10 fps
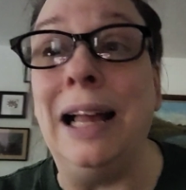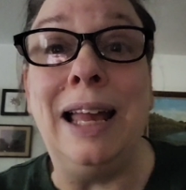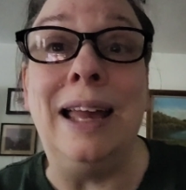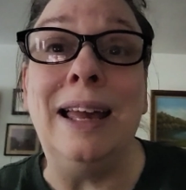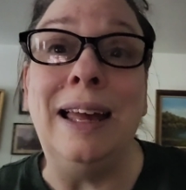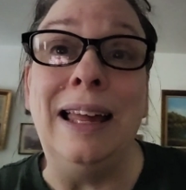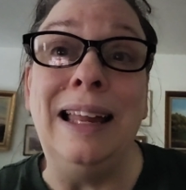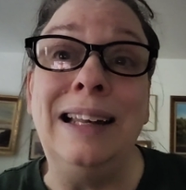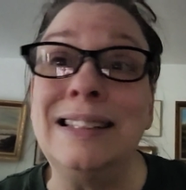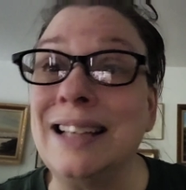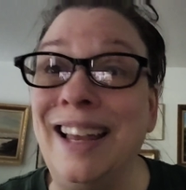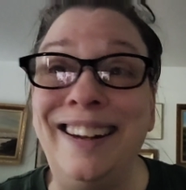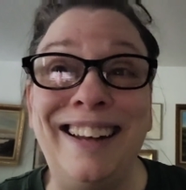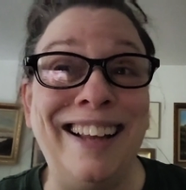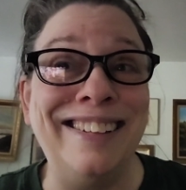And it's kind
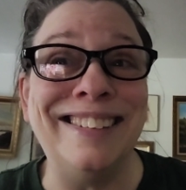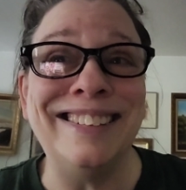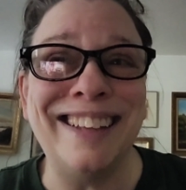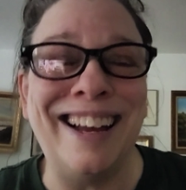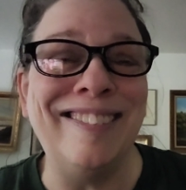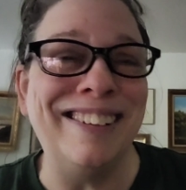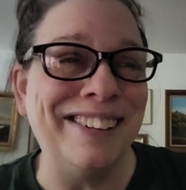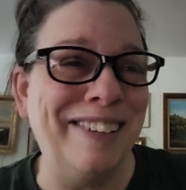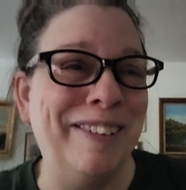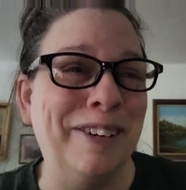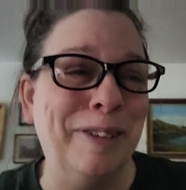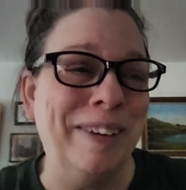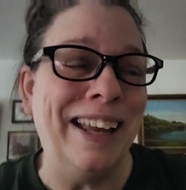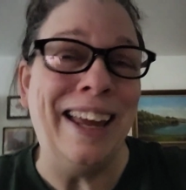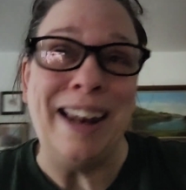of nice having a living room
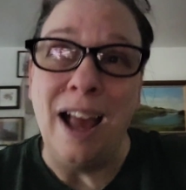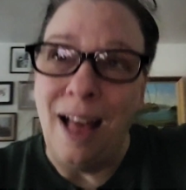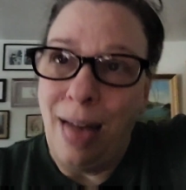again.